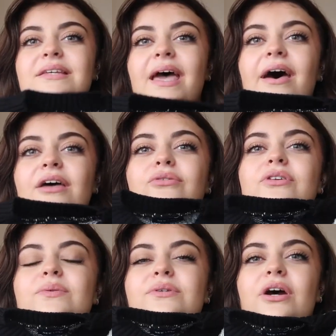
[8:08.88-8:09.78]
yeah, I thought
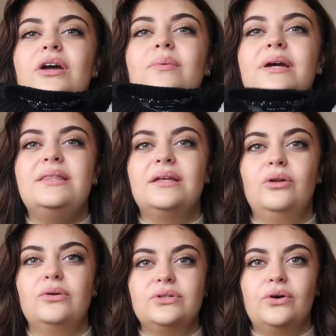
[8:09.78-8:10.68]
this would go with
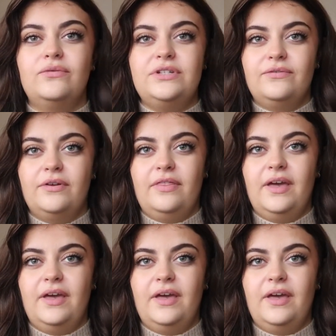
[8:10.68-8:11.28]
lots of different